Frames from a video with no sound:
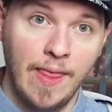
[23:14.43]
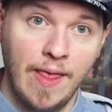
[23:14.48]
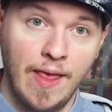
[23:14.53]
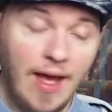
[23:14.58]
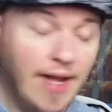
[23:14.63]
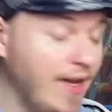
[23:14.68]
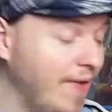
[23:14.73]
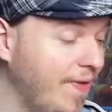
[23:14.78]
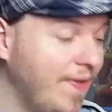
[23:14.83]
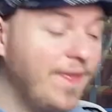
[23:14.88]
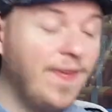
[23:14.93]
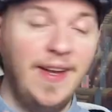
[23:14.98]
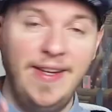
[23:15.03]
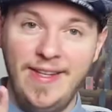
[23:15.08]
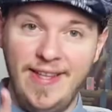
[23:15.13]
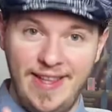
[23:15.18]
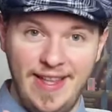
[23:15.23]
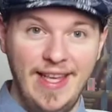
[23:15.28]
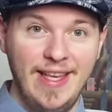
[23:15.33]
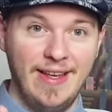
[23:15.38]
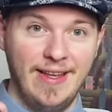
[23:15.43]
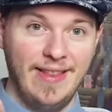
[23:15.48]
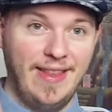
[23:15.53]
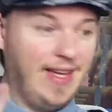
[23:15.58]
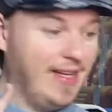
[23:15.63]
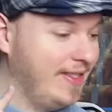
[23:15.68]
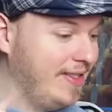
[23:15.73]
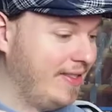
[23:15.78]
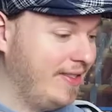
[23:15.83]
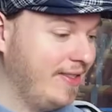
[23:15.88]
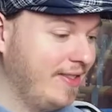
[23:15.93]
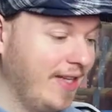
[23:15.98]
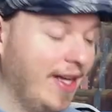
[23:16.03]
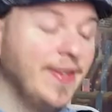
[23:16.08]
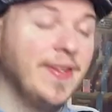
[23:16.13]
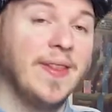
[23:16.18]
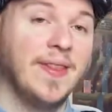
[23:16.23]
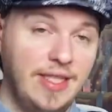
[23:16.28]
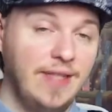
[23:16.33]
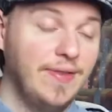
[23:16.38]
Another funny thing that is done
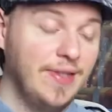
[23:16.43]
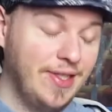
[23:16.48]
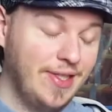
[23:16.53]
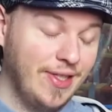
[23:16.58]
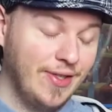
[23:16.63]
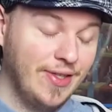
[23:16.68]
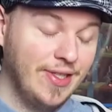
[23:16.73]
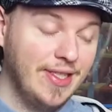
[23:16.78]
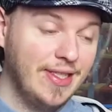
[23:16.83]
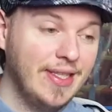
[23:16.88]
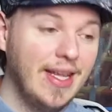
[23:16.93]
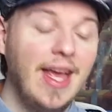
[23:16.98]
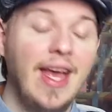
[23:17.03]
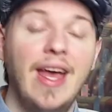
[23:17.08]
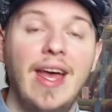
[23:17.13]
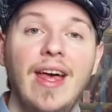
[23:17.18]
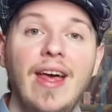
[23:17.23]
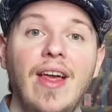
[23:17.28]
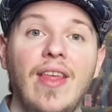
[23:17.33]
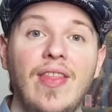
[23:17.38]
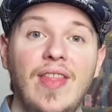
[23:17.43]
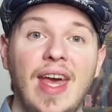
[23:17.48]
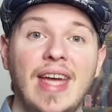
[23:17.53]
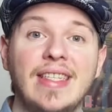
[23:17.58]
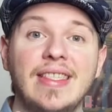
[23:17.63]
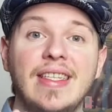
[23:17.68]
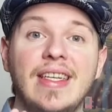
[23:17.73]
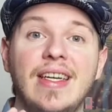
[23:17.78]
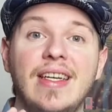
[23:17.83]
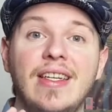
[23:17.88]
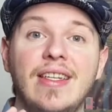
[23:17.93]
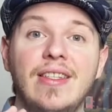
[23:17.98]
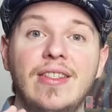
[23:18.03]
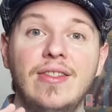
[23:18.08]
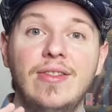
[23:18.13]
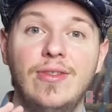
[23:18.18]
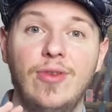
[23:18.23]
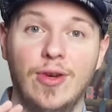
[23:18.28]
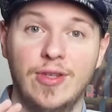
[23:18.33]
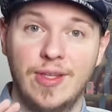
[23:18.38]
in the TV series, that
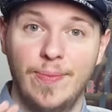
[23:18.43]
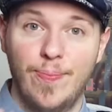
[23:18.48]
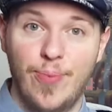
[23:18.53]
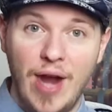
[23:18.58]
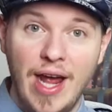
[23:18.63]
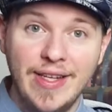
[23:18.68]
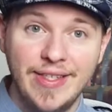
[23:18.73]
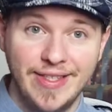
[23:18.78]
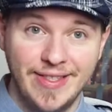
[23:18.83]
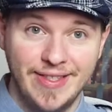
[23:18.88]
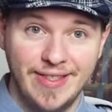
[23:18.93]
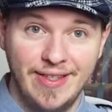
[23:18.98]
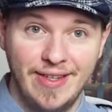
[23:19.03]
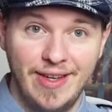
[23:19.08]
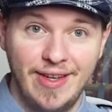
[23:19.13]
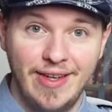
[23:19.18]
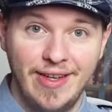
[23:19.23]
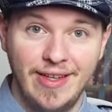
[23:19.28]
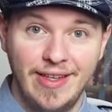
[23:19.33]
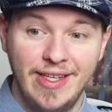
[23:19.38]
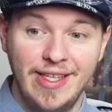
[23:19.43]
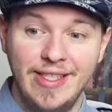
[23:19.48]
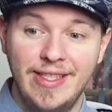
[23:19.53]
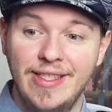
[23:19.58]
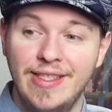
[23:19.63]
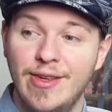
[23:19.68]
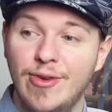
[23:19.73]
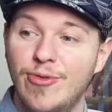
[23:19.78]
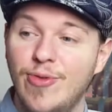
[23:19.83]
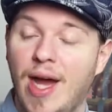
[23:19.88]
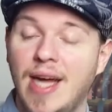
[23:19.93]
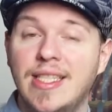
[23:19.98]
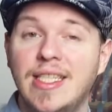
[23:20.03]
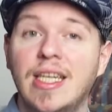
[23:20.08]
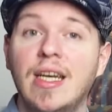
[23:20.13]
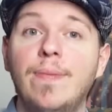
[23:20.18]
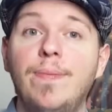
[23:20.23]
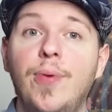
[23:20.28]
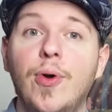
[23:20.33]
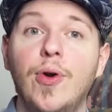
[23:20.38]
Dr. Brennan is
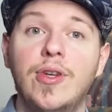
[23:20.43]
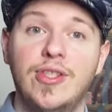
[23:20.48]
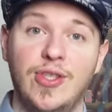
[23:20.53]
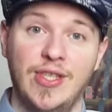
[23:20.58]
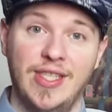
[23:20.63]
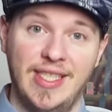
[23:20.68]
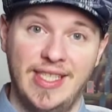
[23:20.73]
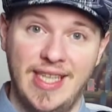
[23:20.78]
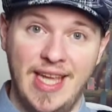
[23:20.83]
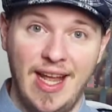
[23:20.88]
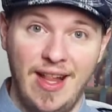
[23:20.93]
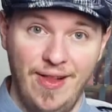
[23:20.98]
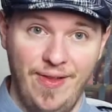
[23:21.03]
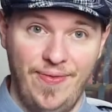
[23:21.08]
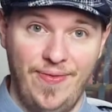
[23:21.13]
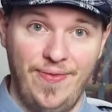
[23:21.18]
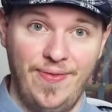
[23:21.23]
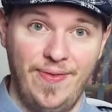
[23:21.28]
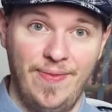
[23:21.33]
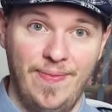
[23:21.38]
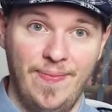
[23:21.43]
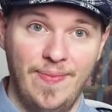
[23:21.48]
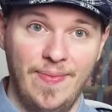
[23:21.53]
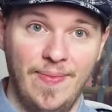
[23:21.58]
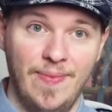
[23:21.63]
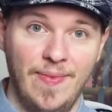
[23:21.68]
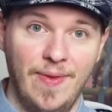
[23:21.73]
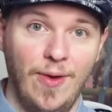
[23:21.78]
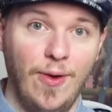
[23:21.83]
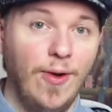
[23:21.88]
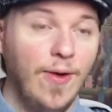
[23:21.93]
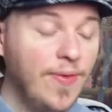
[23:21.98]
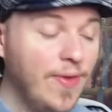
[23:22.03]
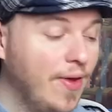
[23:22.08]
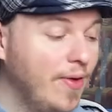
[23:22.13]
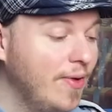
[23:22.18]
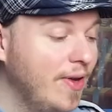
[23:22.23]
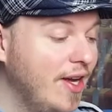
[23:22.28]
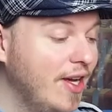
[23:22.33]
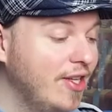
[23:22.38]
writing books herself.
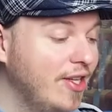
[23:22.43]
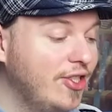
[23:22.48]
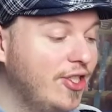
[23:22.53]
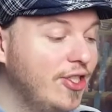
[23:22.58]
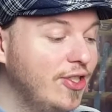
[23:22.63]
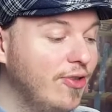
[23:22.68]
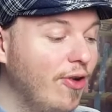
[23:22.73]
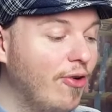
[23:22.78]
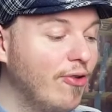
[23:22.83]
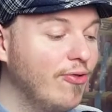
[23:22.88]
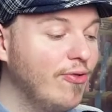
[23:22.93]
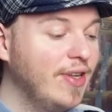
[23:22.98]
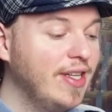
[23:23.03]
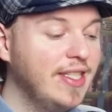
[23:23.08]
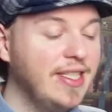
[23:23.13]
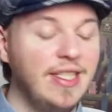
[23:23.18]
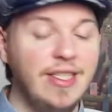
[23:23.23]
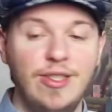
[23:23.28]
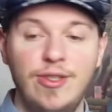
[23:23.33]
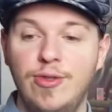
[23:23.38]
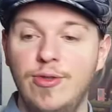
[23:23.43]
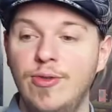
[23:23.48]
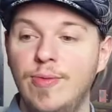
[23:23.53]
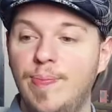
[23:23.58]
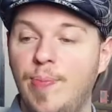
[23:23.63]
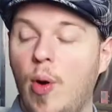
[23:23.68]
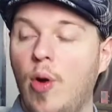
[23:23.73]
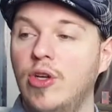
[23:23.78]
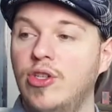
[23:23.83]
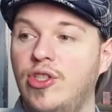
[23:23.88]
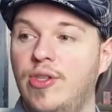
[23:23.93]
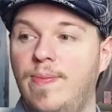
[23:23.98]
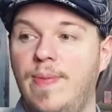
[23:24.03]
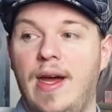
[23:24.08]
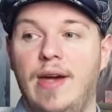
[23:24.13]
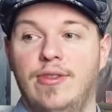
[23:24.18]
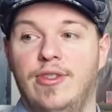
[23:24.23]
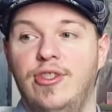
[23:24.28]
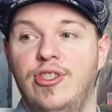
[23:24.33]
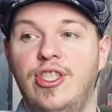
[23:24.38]
Although she's not really too posh
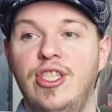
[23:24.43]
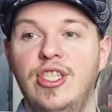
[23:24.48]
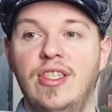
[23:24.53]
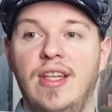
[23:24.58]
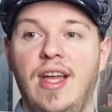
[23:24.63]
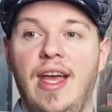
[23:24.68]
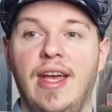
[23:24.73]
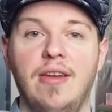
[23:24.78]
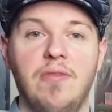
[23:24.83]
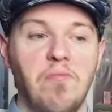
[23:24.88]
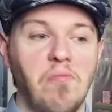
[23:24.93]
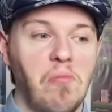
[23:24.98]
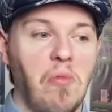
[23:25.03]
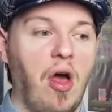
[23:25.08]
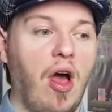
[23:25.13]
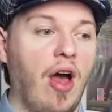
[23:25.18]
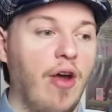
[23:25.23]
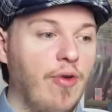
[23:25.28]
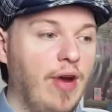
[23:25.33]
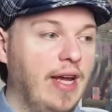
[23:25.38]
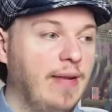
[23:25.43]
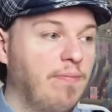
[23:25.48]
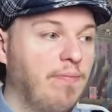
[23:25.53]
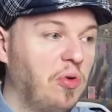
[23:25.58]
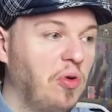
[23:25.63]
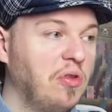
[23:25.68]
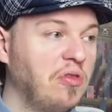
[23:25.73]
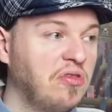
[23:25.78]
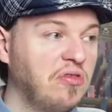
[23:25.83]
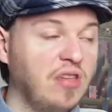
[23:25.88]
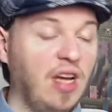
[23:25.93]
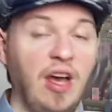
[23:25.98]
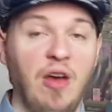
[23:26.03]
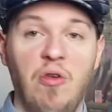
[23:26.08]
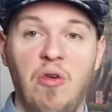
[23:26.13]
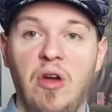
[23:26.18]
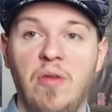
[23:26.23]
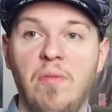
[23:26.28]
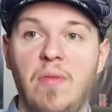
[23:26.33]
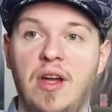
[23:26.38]
about it. She's like, I write books, I
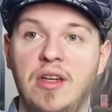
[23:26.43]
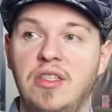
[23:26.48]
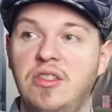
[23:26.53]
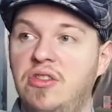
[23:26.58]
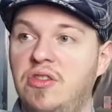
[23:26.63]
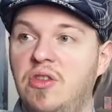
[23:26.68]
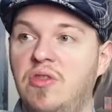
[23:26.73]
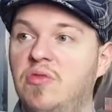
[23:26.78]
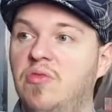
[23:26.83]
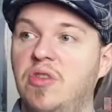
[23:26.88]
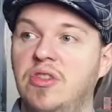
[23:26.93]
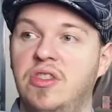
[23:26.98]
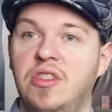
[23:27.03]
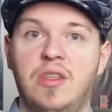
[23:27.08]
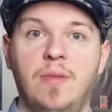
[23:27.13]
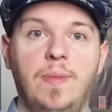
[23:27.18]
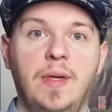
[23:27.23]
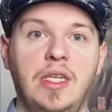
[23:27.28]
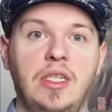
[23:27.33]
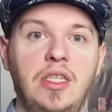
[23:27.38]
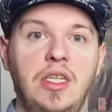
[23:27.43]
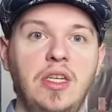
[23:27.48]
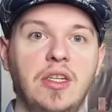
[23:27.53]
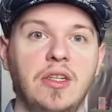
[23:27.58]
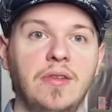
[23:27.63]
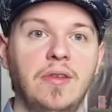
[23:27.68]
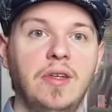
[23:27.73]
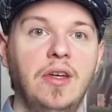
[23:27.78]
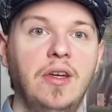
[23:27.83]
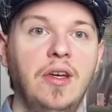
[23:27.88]
earn money, so what's the big deal?